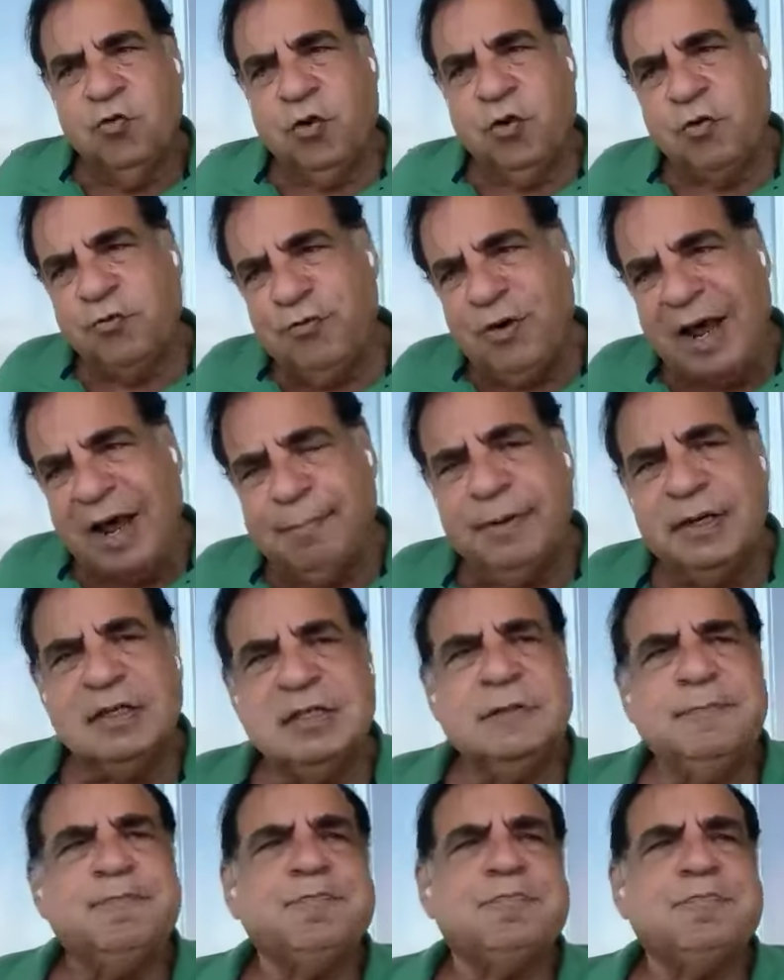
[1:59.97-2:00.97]
for
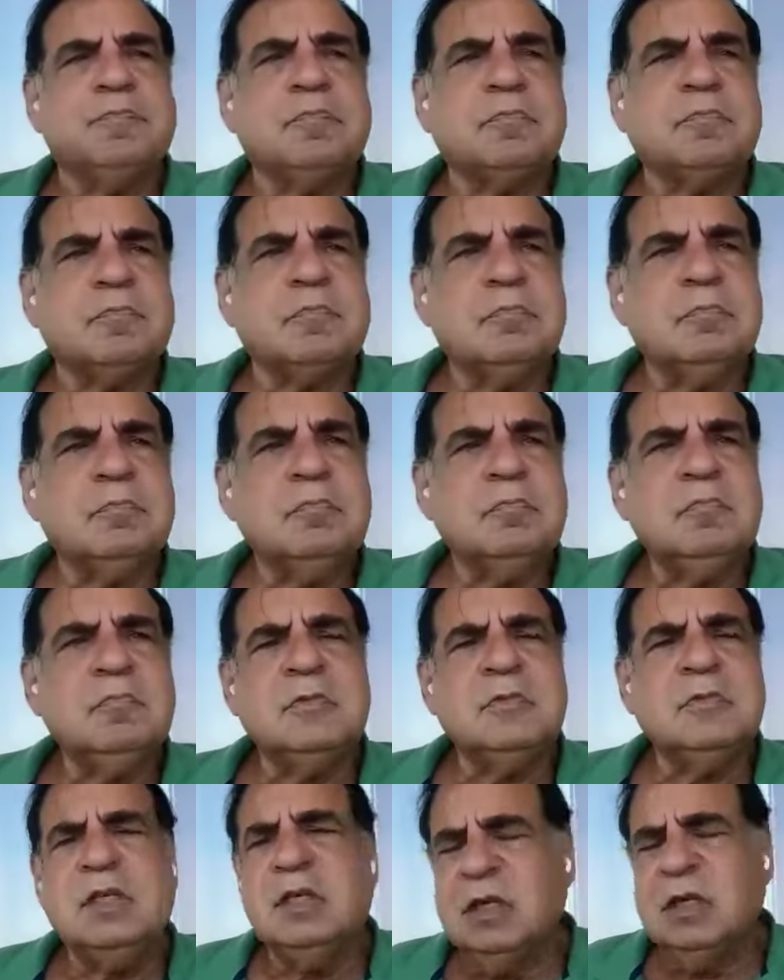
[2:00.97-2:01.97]
farmers.
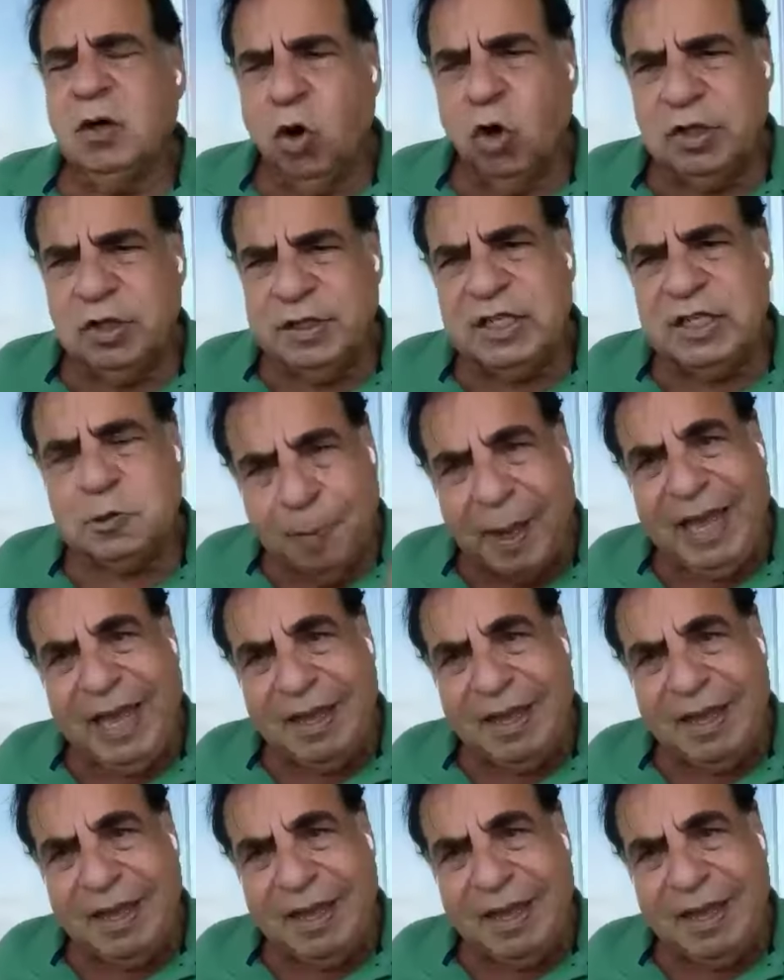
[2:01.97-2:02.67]
All this